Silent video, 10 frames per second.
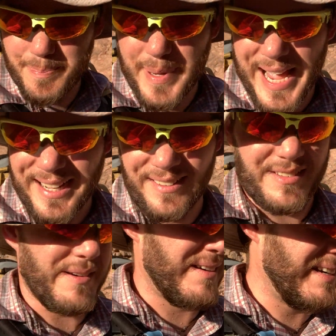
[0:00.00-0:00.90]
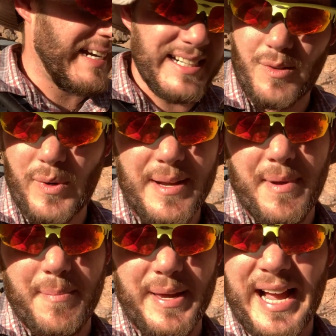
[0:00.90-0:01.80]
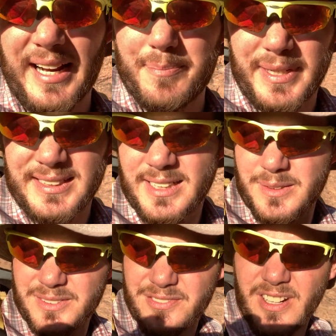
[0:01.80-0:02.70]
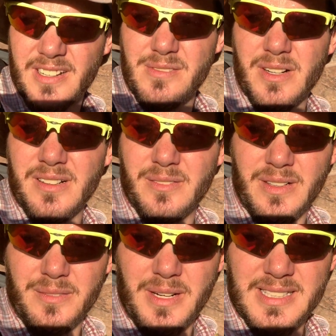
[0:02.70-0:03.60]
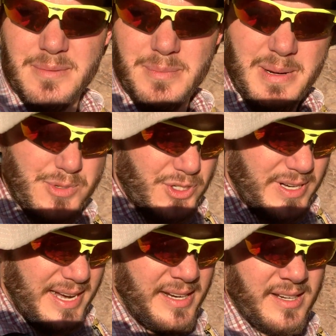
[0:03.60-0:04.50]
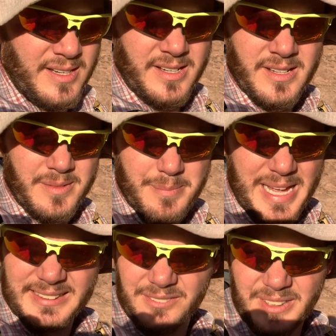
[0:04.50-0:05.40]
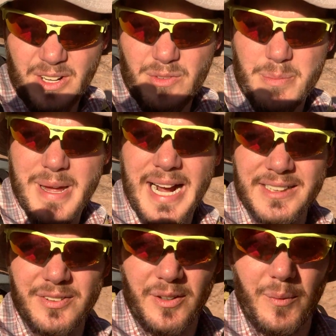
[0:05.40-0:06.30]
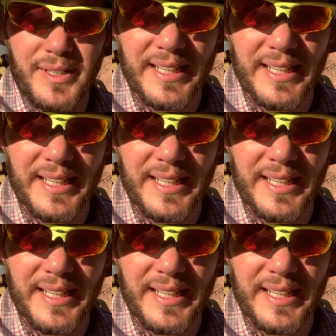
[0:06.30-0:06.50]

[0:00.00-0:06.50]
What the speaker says: pack on your. I didn't weigh my pack because I was afraid of what it weighs. I'm sure I massively overpacked for a one